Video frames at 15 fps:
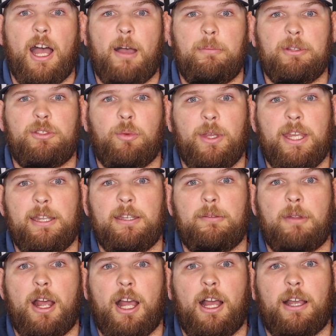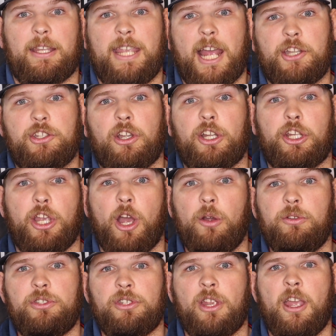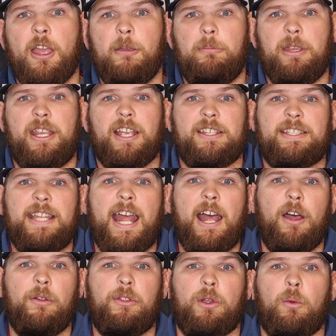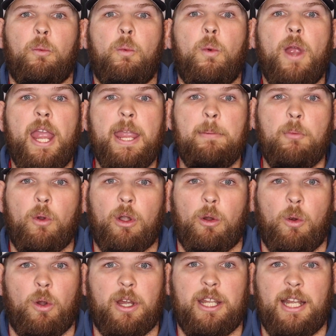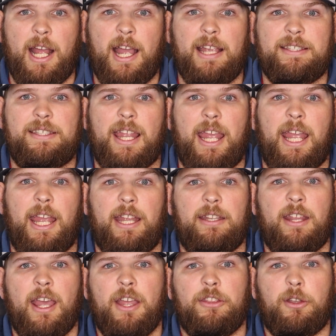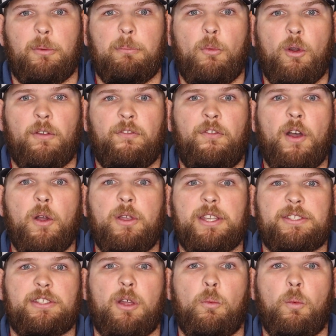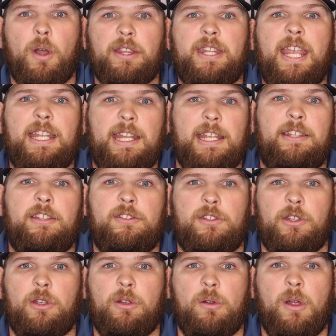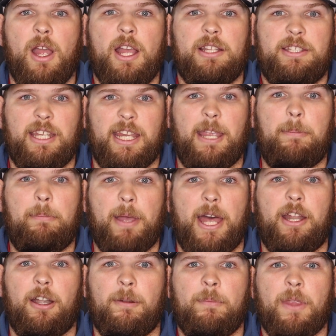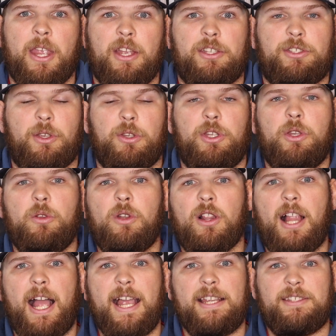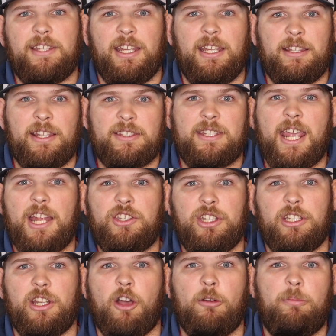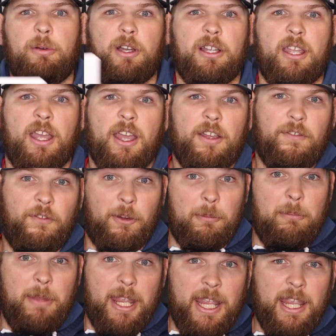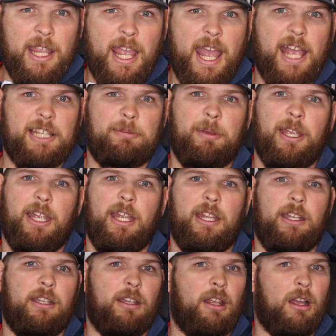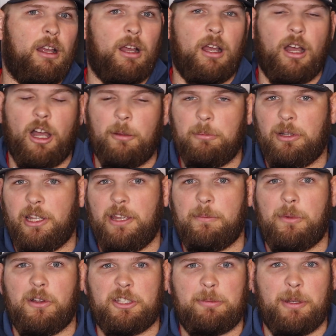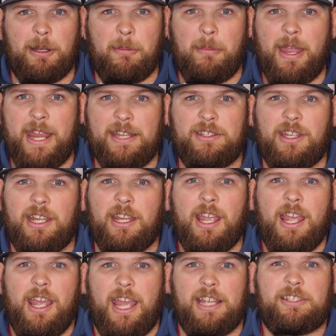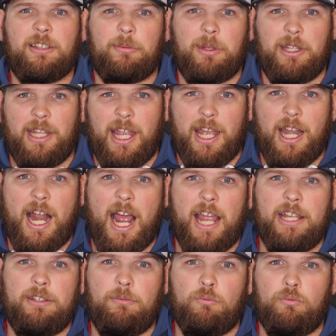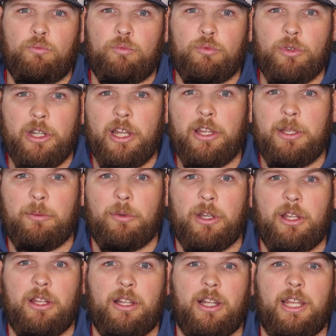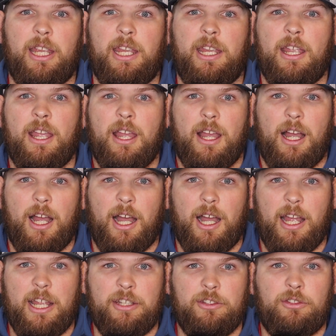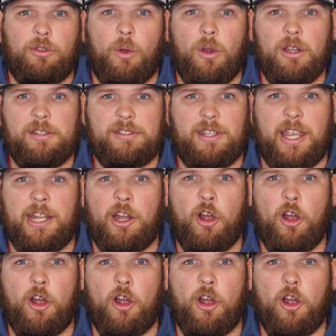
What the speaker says: between catcher and coach, because now they're way more organized and they're more focused on what they need to do to get better. So utilizing this catching notebook for me has been unbelievable. It's been amazing. It's something that I really, really endorse and